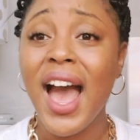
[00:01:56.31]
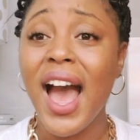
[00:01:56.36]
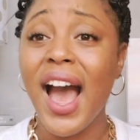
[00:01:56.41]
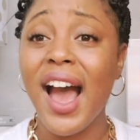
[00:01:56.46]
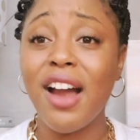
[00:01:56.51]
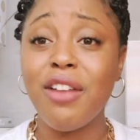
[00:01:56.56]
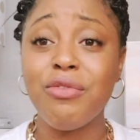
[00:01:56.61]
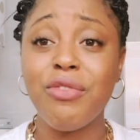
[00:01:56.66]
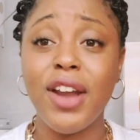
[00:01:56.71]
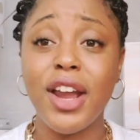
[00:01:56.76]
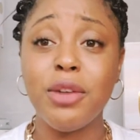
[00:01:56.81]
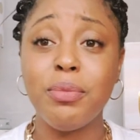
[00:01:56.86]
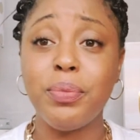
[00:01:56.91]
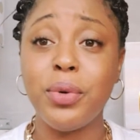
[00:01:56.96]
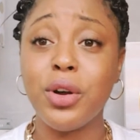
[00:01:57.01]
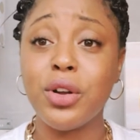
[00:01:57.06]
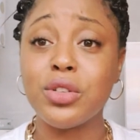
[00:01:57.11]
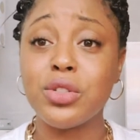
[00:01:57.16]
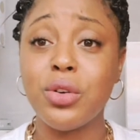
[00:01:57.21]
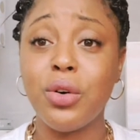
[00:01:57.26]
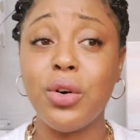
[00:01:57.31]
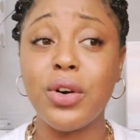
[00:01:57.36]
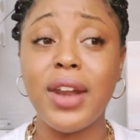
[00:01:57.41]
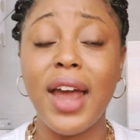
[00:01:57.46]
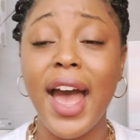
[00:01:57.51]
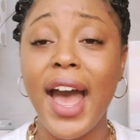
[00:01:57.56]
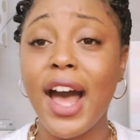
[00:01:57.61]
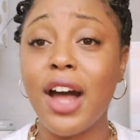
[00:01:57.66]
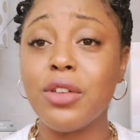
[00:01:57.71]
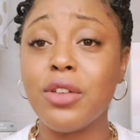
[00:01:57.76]
I've read books on
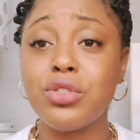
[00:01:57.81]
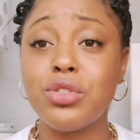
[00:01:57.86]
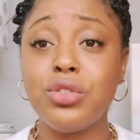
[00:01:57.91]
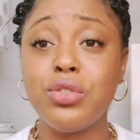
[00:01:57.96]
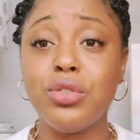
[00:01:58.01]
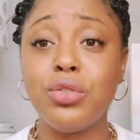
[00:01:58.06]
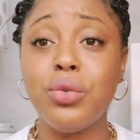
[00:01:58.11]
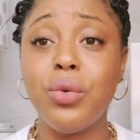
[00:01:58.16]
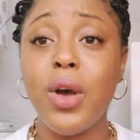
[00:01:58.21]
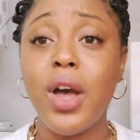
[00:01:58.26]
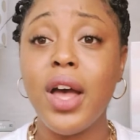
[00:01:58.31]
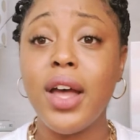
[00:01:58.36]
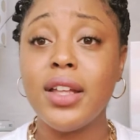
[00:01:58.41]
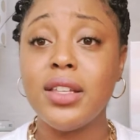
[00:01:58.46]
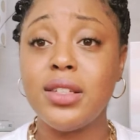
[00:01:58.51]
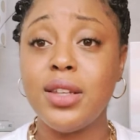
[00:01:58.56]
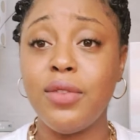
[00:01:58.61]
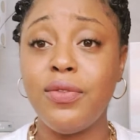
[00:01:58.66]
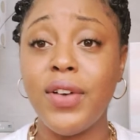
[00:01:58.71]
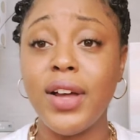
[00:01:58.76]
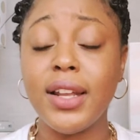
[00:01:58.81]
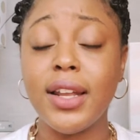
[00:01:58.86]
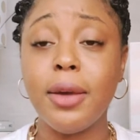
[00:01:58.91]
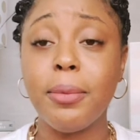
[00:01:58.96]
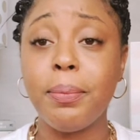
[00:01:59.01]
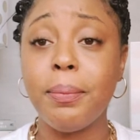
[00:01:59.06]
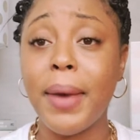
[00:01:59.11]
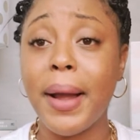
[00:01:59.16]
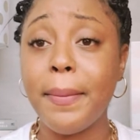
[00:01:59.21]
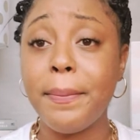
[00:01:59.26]
how to
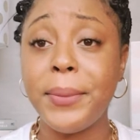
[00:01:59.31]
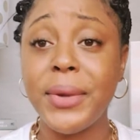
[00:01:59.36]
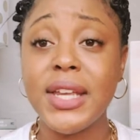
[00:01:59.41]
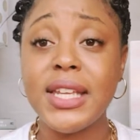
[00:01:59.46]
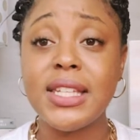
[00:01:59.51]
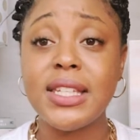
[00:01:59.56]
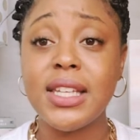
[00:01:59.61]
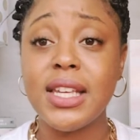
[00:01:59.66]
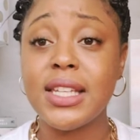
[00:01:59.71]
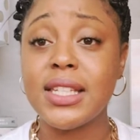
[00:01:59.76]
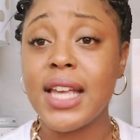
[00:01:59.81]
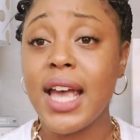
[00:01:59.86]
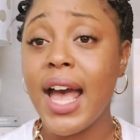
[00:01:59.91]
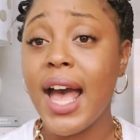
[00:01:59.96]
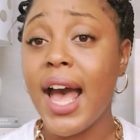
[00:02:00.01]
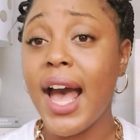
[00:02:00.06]
develop my business,